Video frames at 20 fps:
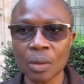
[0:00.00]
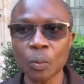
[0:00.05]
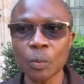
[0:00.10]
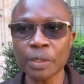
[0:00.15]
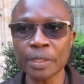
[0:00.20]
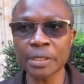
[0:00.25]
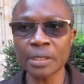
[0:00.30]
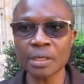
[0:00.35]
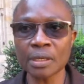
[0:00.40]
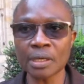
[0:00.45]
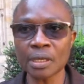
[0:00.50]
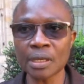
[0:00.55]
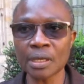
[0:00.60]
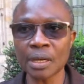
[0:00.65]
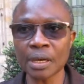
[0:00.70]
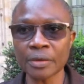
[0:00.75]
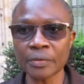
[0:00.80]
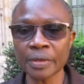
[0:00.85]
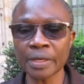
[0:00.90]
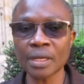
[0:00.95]
working in
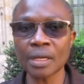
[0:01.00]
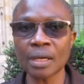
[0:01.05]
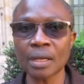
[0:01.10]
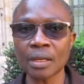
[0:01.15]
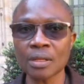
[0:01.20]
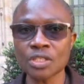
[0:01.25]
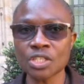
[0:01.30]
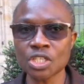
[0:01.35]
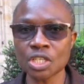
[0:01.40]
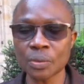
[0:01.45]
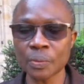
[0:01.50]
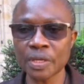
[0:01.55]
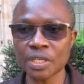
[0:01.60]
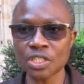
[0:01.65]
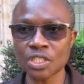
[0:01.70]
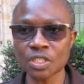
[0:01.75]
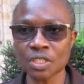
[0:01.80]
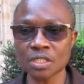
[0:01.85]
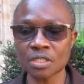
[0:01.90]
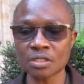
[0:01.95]
agriculture were
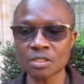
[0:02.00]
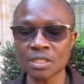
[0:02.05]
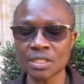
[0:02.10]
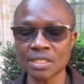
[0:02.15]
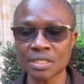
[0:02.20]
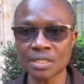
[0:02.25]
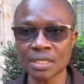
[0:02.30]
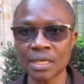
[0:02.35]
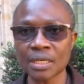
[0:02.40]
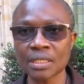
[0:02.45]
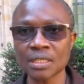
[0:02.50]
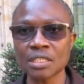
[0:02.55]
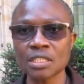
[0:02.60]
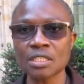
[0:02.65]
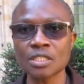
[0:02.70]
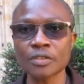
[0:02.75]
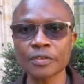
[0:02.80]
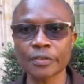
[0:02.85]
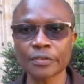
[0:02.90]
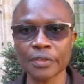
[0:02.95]
just not designed
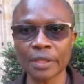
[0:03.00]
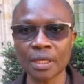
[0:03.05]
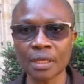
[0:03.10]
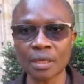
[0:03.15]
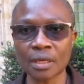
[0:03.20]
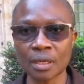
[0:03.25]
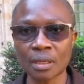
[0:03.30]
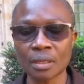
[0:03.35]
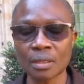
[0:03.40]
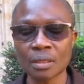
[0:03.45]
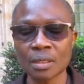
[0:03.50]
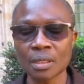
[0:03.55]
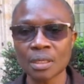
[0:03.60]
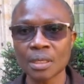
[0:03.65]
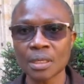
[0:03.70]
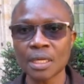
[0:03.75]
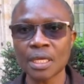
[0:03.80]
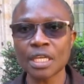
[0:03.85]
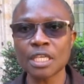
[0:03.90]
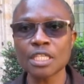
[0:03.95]
to think
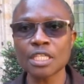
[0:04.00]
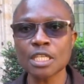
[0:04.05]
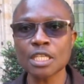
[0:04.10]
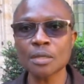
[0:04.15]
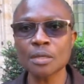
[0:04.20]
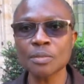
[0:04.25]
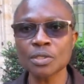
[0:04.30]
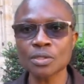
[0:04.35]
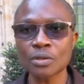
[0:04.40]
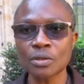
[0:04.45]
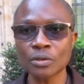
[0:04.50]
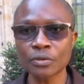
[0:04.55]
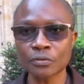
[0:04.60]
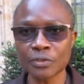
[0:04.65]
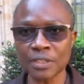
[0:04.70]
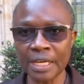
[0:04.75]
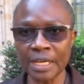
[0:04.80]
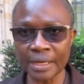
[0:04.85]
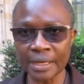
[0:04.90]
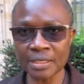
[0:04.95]
in terms of
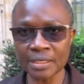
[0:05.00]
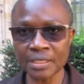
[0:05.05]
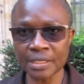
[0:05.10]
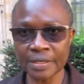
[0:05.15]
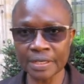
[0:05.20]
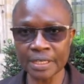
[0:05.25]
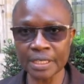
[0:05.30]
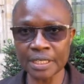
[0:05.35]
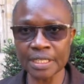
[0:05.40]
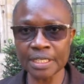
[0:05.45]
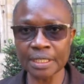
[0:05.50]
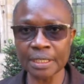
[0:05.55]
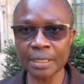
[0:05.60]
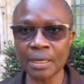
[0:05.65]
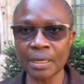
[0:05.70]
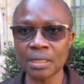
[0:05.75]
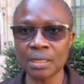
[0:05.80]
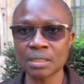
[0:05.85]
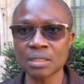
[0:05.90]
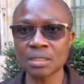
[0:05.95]
dietary
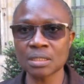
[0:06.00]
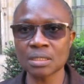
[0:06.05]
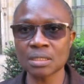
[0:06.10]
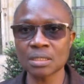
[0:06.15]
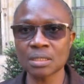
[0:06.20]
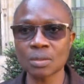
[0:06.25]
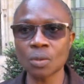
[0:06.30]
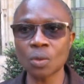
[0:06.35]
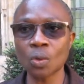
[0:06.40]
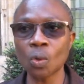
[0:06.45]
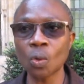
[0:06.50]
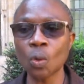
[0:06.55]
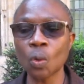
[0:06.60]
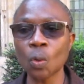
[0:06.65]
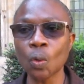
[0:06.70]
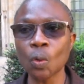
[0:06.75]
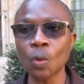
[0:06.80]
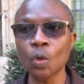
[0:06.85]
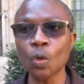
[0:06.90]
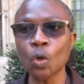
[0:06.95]
indicators
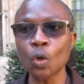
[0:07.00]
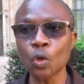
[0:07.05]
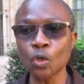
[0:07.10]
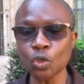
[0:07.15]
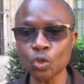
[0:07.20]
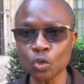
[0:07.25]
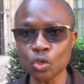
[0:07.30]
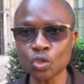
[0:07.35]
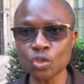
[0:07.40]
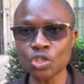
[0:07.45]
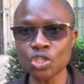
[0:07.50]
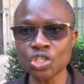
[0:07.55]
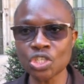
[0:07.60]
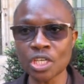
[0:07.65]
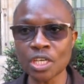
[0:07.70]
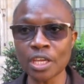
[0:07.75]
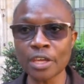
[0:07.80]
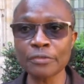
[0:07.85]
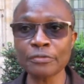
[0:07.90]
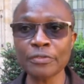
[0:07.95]
or
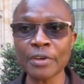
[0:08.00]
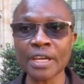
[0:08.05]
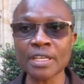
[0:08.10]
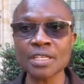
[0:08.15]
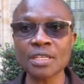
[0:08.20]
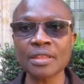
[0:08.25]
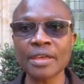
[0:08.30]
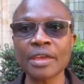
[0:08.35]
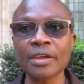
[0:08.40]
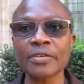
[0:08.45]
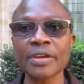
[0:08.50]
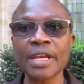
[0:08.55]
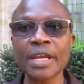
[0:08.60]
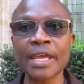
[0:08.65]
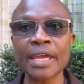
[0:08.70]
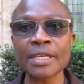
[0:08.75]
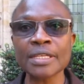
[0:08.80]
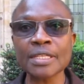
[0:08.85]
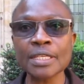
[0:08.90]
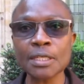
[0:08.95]
nutrition. In fact, they
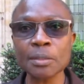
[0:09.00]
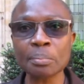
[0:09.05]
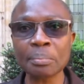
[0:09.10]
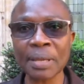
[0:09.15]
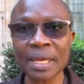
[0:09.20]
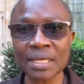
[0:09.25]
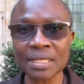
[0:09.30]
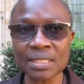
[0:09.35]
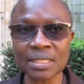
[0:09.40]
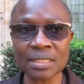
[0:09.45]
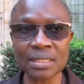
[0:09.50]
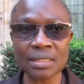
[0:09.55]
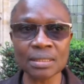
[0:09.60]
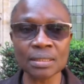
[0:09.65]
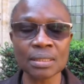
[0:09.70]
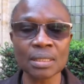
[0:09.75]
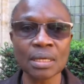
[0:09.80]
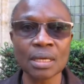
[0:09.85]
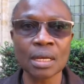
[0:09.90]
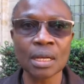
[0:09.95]
related better
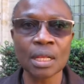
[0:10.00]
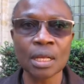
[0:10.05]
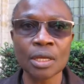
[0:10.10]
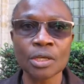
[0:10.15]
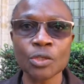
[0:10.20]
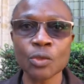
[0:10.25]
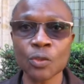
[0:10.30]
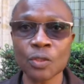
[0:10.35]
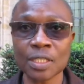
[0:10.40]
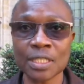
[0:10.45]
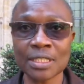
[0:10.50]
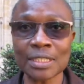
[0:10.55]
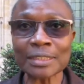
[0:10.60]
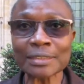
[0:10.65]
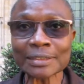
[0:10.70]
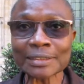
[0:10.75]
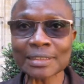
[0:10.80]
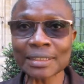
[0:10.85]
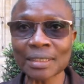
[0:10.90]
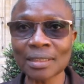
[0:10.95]
to
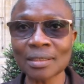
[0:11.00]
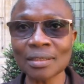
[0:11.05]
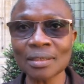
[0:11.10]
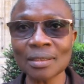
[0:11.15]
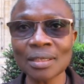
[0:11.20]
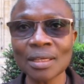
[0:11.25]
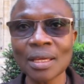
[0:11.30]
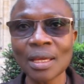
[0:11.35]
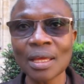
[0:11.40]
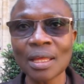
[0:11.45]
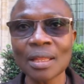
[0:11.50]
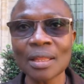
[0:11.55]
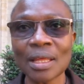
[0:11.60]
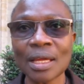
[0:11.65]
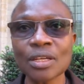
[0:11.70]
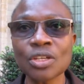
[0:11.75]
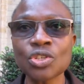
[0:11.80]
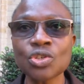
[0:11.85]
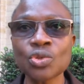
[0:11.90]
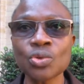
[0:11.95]
stunting
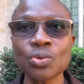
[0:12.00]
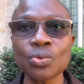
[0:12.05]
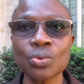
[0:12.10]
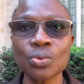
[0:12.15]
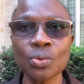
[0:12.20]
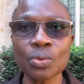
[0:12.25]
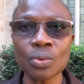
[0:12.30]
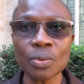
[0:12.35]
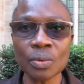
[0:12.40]
than to